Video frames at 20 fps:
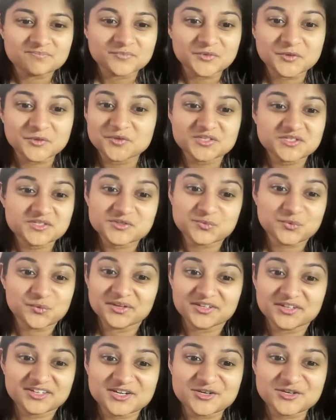No, this is
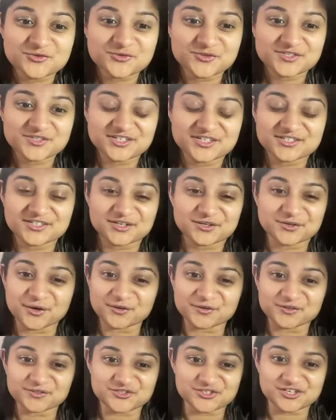really interesting
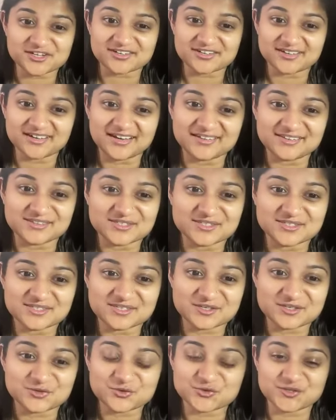technology, and this
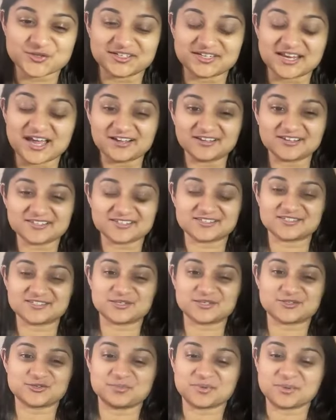is interesting analysis
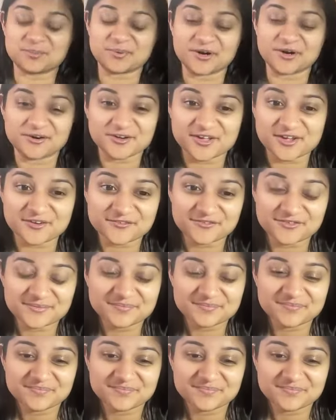that you've been part of.